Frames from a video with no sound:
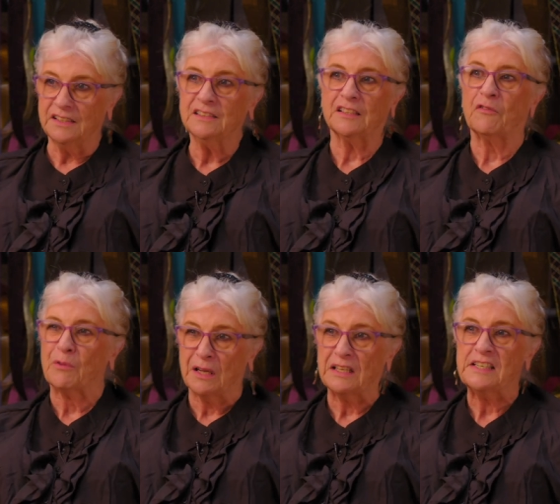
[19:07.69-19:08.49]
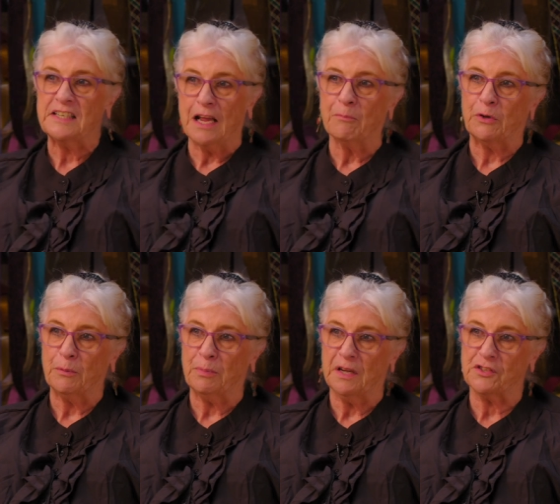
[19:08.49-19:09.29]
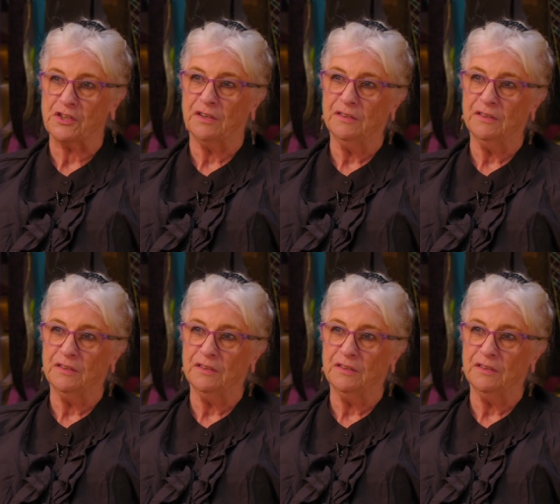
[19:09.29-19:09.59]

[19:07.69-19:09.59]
yes, a really damn good picture.